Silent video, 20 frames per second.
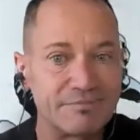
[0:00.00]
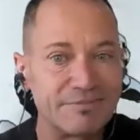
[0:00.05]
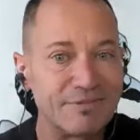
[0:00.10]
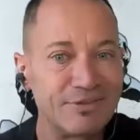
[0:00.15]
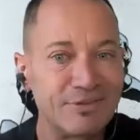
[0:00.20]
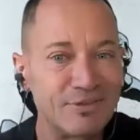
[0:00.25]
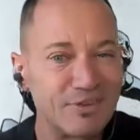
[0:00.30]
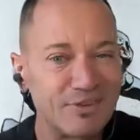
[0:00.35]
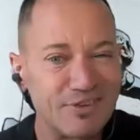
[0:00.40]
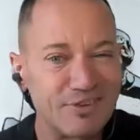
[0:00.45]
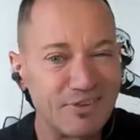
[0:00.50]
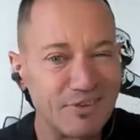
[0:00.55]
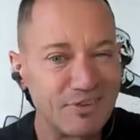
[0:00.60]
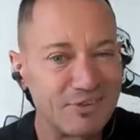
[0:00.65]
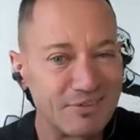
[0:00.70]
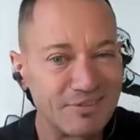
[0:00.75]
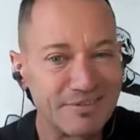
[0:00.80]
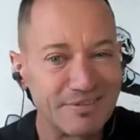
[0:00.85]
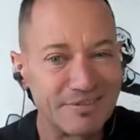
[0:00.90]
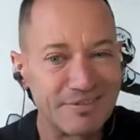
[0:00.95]
you don't
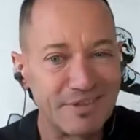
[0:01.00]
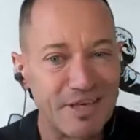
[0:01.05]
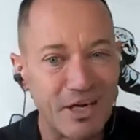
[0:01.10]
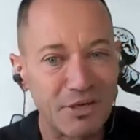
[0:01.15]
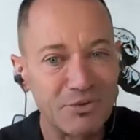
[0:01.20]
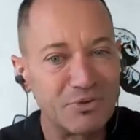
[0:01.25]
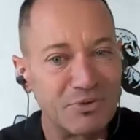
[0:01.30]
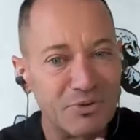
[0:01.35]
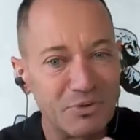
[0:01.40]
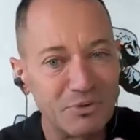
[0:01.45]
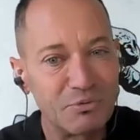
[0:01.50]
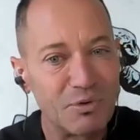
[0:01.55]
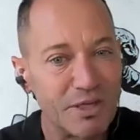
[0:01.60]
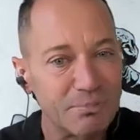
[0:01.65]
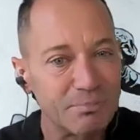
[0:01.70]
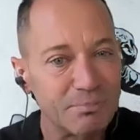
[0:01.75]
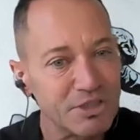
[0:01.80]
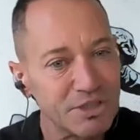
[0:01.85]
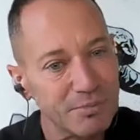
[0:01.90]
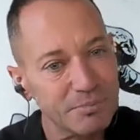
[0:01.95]
know how to do one
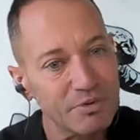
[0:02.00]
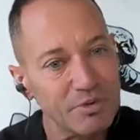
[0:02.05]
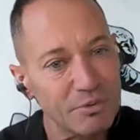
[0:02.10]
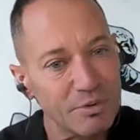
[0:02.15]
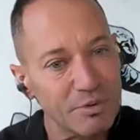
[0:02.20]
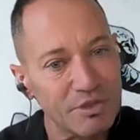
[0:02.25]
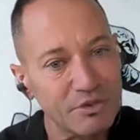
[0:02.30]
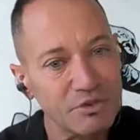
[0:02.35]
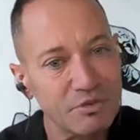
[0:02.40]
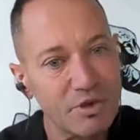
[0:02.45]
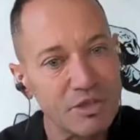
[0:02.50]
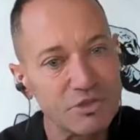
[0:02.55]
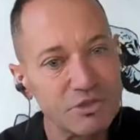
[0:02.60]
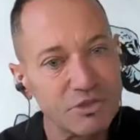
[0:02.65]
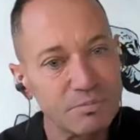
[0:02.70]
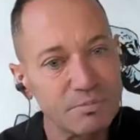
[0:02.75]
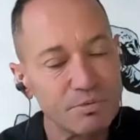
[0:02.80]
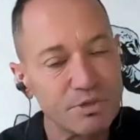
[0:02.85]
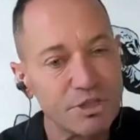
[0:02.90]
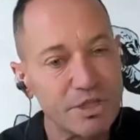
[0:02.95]
push-up, you want to do
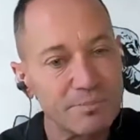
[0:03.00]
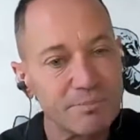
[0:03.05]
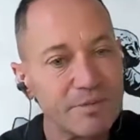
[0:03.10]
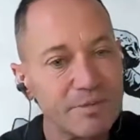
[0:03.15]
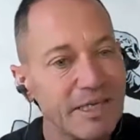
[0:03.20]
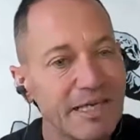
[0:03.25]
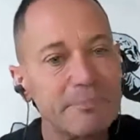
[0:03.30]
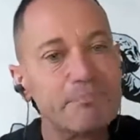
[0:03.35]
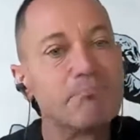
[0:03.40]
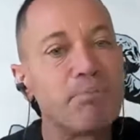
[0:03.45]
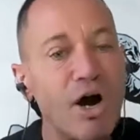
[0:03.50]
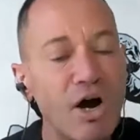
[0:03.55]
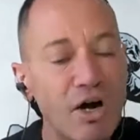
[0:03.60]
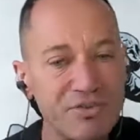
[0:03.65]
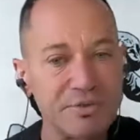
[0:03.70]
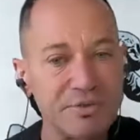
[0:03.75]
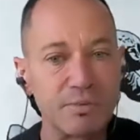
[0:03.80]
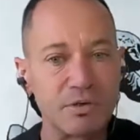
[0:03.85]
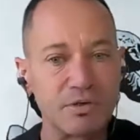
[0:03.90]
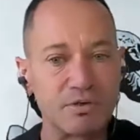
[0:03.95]
100 push-ups?
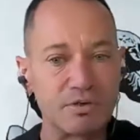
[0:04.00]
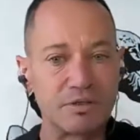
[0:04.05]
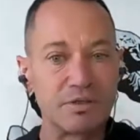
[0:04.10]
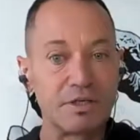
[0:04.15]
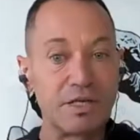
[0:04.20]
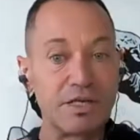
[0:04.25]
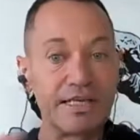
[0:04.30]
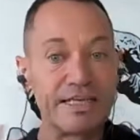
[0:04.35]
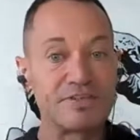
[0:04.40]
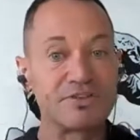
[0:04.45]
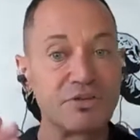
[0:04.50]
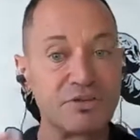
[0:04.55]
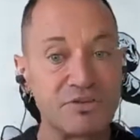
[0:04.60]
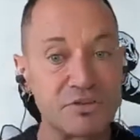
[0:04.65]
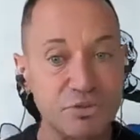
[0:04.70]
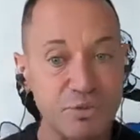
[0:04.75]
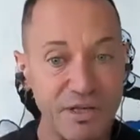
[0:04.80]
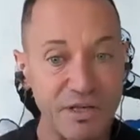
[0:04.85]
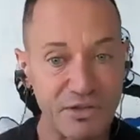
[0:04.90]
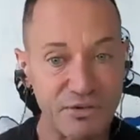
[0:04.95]
Impossible. It's a
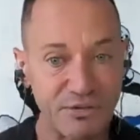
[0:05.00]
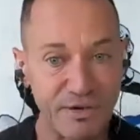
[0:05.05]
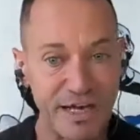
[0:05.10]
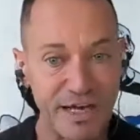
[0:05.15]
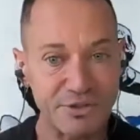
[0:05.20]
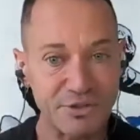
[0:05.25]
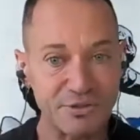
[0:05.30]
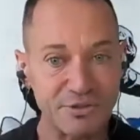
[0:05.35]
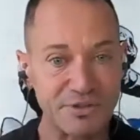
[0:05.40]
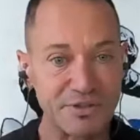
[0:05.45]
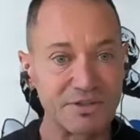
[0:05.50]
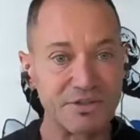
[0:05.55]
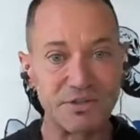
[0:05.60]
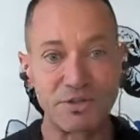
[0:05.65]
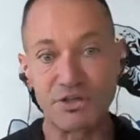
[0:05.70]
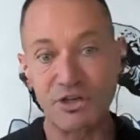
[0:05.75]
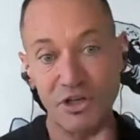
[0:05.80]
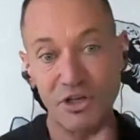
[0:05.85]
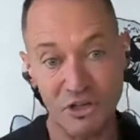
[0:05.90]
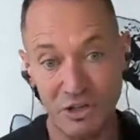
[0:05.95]
stress factor.
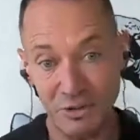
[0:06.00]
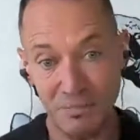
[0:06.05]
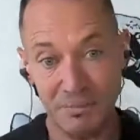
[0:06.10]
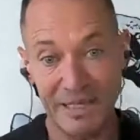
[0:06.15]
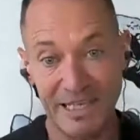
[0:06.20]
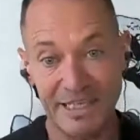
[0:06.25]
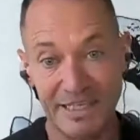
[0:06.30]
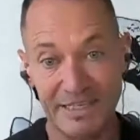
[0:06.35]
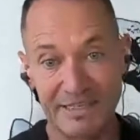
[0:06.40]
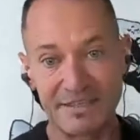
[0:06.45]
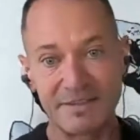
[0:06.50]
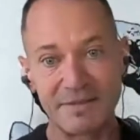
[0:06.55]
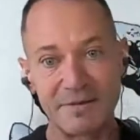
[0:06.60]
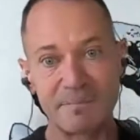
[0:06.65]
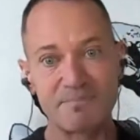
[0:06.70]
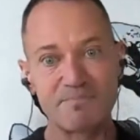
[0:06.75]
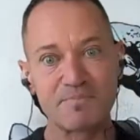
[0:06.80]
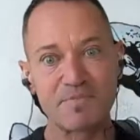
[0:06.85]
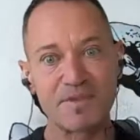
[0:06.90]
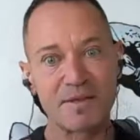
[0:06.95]
You're not going to make it.
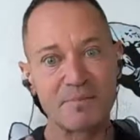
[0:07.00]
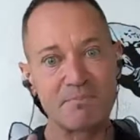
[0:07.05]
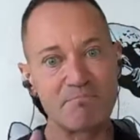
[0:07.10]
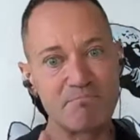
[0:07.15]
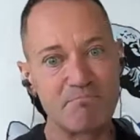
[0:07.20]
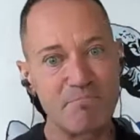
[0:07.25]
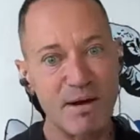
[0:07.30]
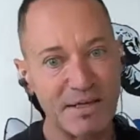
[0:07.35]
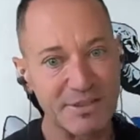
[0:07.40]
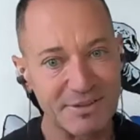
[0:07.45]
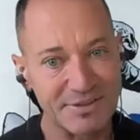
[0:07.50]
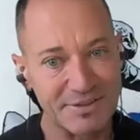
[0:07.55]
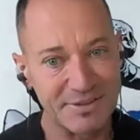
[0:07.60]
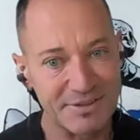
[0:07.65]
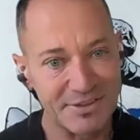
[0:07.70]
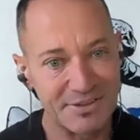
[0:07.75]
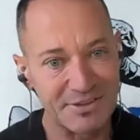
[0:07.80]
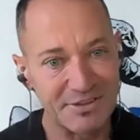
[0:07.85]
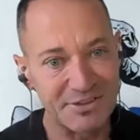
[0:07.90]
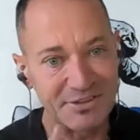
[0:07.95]
But
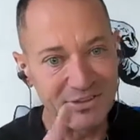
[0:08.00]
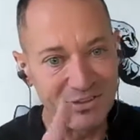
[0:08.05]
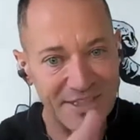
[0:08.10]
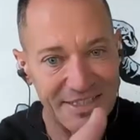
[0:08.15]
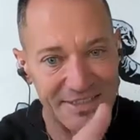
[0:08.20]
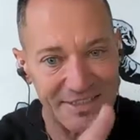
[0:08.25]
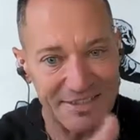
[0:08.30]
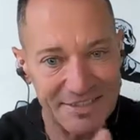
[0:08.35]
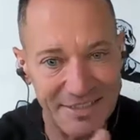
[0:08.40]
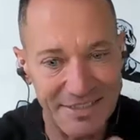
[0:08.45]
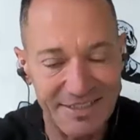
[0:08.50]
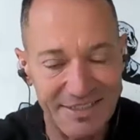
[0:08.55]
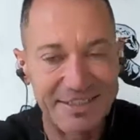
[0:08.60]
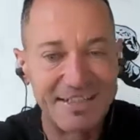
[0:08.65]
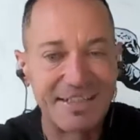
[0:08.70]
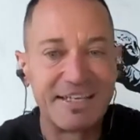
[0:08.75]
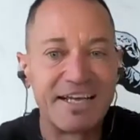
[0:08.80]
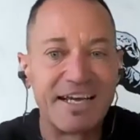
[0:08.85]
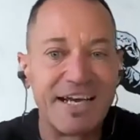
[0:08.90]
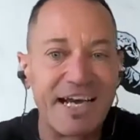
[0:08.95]
you can say,
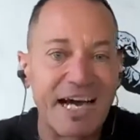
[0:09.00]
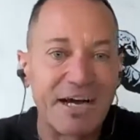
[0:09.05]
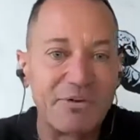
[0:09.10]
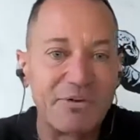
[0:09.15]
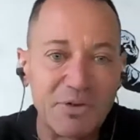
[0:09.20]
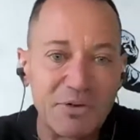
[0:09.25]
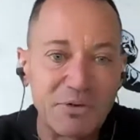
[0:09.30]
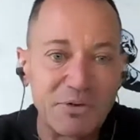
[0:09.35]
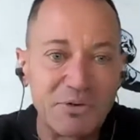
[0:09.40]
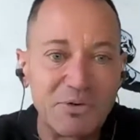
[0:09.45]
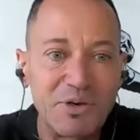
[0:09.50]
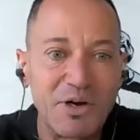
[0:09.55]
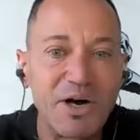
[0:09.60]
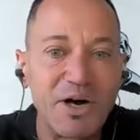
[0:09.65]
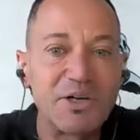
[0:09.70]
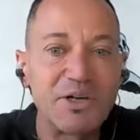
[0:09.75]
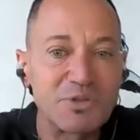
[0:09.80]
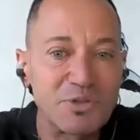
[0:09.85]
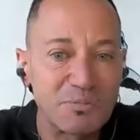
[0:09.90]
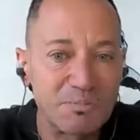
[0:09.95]
I want to do
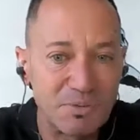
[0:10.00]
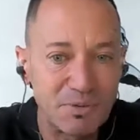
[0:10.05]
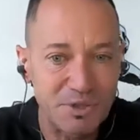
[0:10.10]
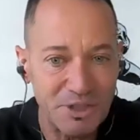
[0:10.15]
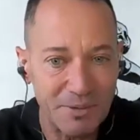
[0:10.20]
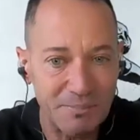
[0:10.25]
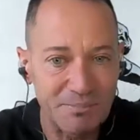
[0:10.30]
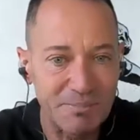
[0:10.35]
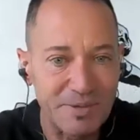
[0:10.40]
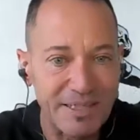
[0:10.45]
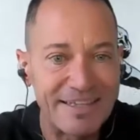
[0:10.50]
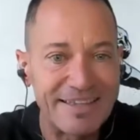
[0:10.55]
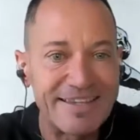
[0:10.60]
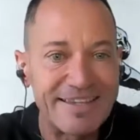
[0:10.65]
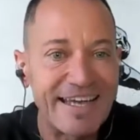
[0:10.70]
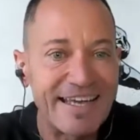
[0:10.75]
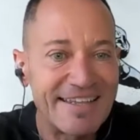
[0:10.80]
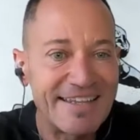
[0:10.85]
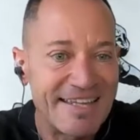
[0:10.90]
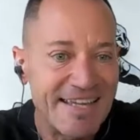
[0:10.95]
100 push-ups in
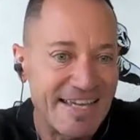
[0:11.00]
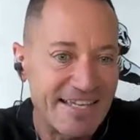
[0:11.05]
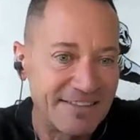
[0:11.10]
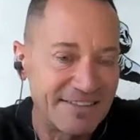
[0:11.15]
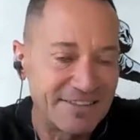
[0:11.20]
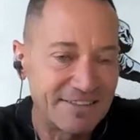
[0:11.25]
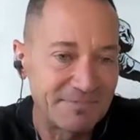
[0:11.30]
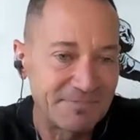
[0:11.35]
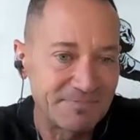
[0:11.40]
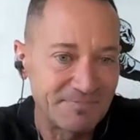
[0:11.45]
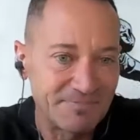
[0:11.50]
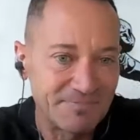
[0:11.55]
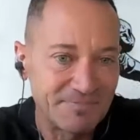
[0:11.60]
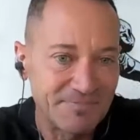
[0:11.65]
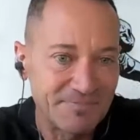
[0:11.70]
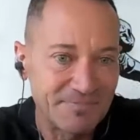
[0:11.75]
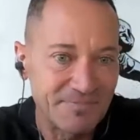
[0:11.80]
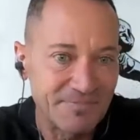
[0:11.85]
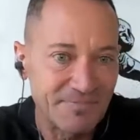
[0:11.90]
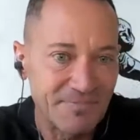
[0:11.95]
10 days.
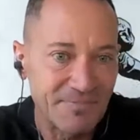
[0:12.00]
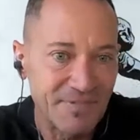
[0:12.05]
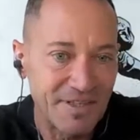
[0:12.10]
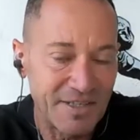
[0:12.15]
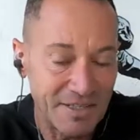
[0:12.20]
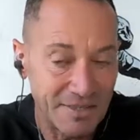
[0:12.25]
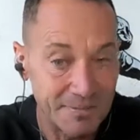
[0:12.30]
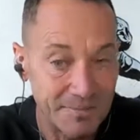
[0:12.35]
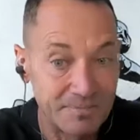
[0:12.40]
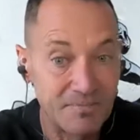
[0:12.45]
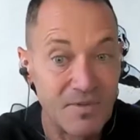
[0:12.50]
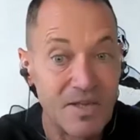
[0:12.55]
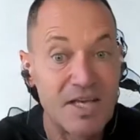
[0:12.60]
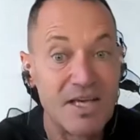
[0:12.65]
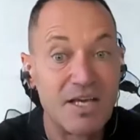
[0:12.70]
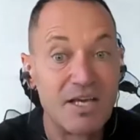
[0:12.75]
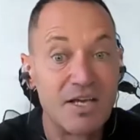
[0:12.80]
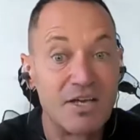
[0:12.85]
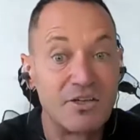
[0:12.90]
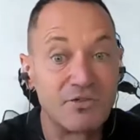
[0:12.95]
Okay?
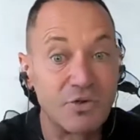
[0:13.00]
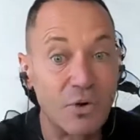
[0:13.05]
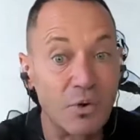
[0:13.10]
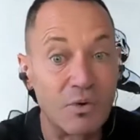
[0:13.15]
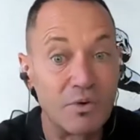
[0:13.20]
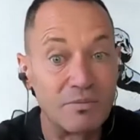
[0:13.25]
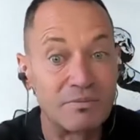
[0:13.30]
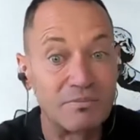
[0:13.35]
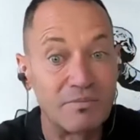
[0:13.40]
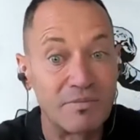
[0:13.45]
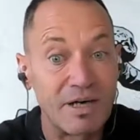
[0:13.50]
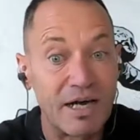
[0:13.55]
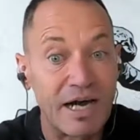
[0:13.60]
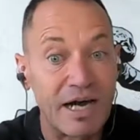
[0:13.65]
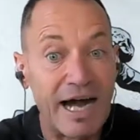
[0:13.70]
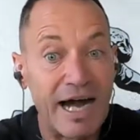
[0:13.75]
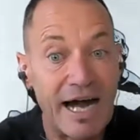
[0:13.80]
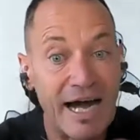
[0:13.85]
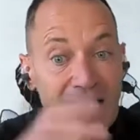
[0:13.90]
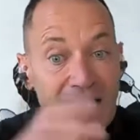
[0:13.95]
So
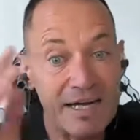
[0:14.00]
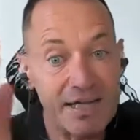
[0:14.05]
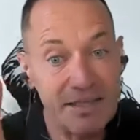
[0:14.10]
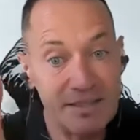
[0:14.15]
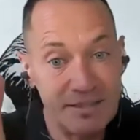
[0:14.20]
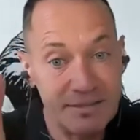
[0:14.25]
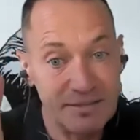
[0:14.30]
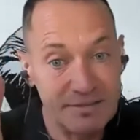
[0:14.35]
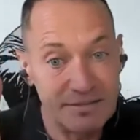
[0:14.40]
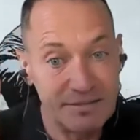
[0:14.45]
I